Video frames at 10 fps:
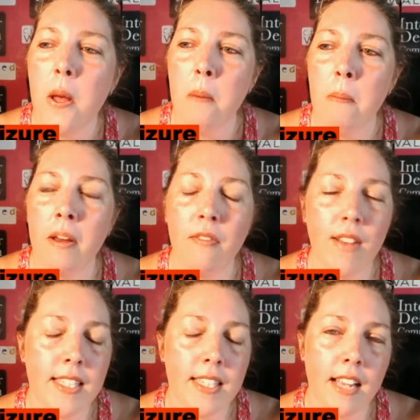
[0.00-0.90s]
But
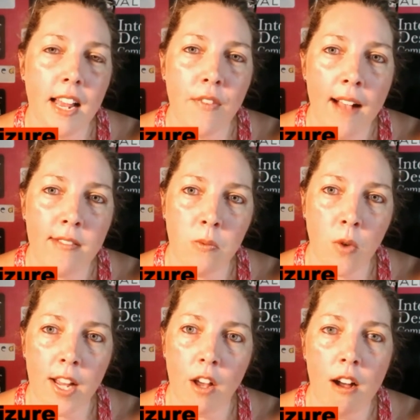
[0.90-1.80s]
if I have some
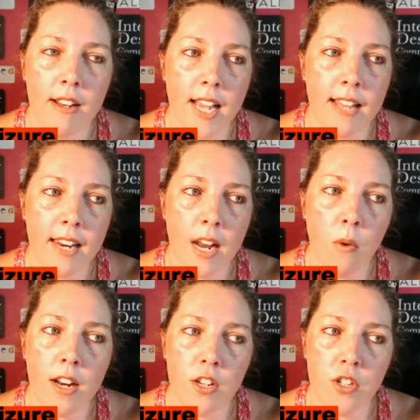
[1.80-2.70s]
great content that I
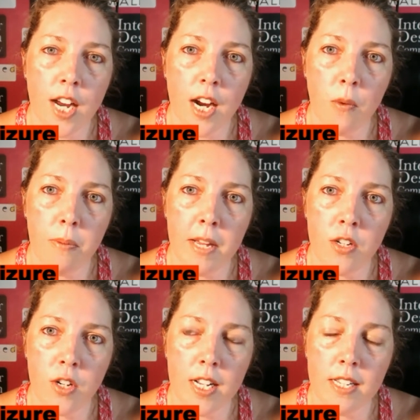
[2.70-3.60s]
want to share with
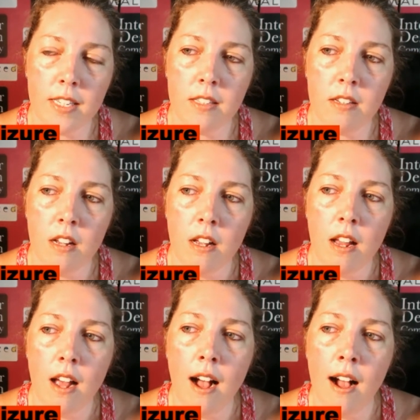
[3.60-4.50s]
Pinterest,
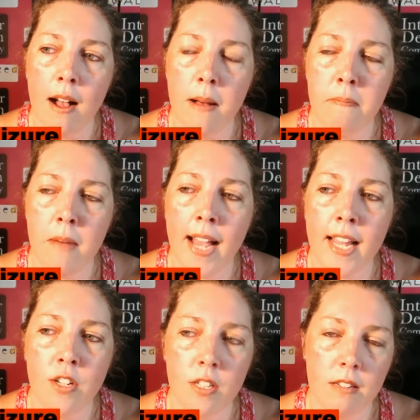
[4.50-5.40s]
I
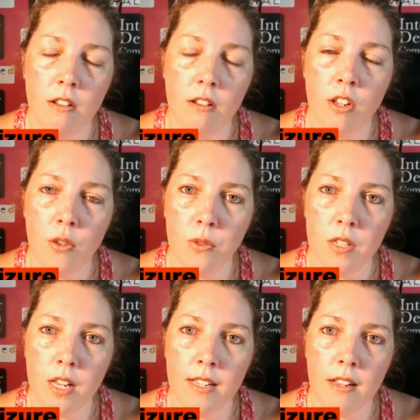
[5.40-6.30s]
can just
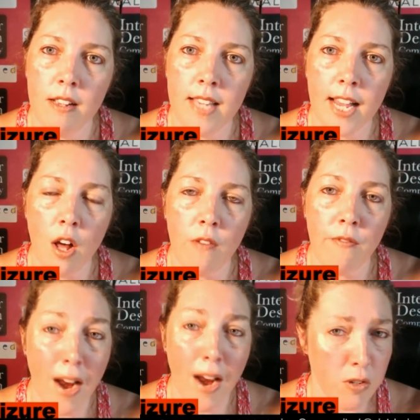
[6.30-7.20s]
use a site called
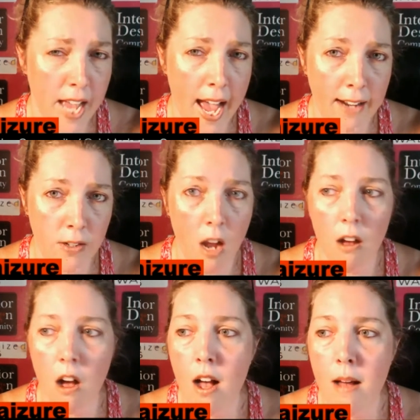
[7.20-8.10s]

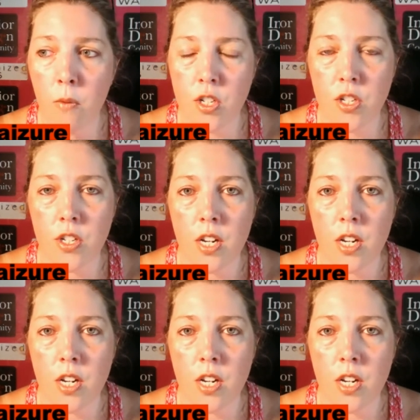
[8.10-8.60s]
viraltag.com, which